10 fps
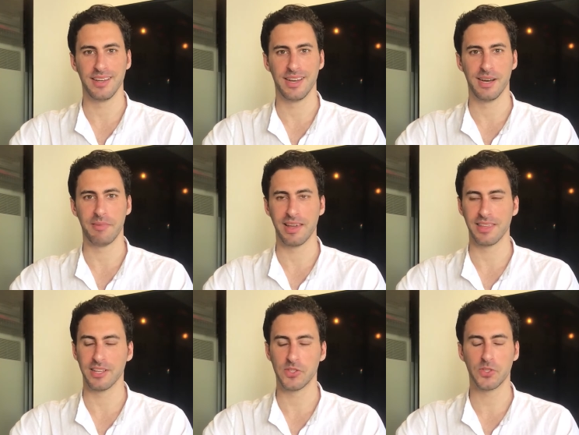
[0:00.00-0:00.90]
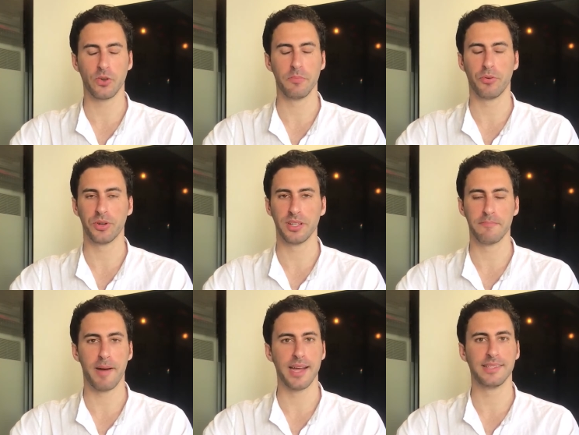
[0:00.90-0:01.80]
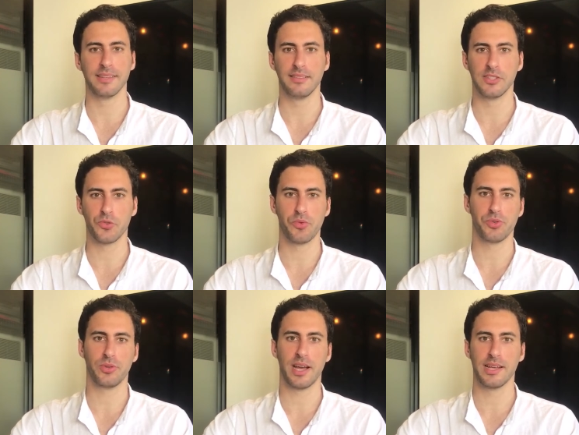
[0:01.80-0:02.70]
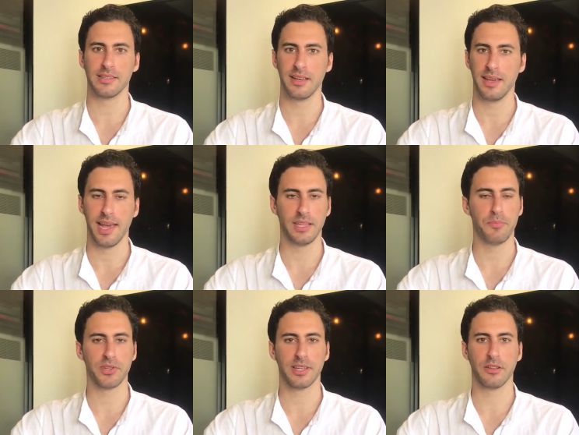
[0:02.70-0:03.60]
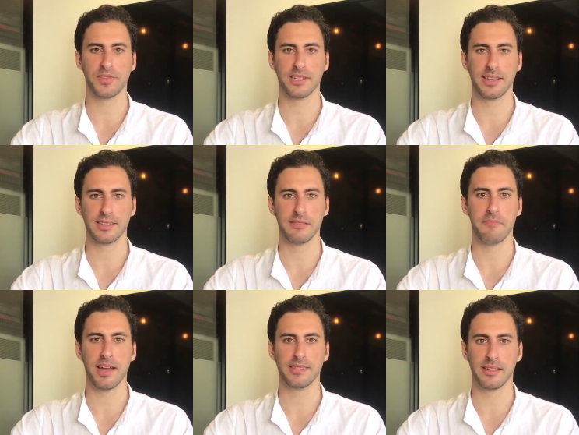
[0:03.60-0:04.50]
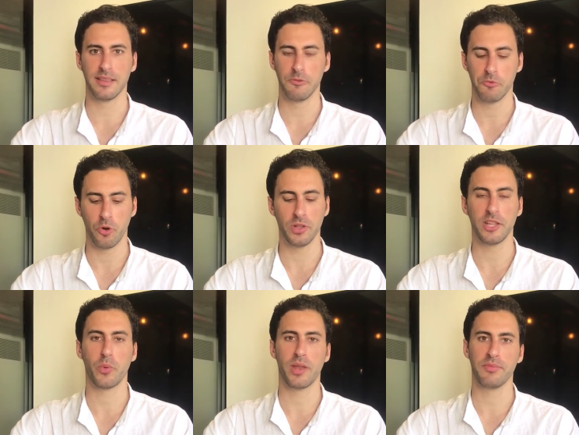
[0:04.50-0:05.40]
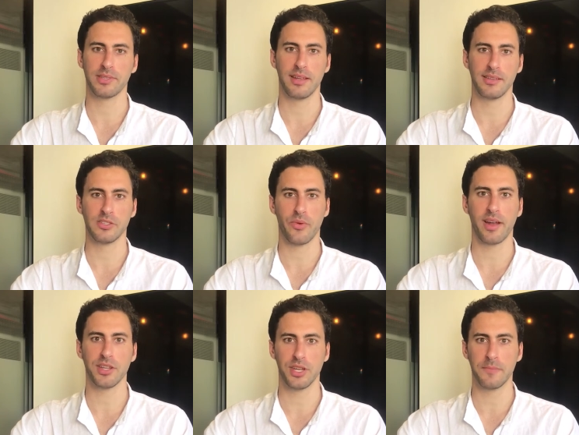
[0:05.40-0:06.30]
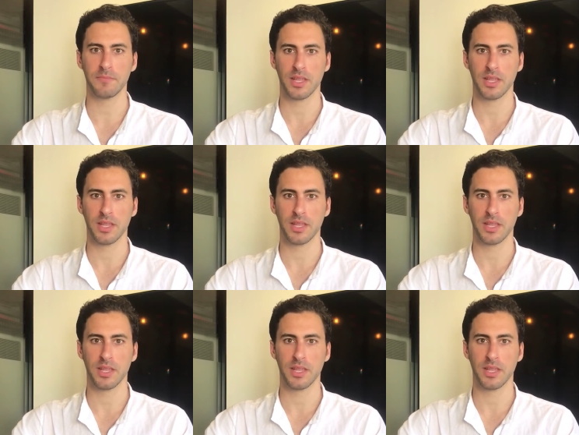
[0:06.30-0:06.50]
Um, I think it's so important. Mindset is crucial, guys. 80% of success is mindset, only 20% is strategy.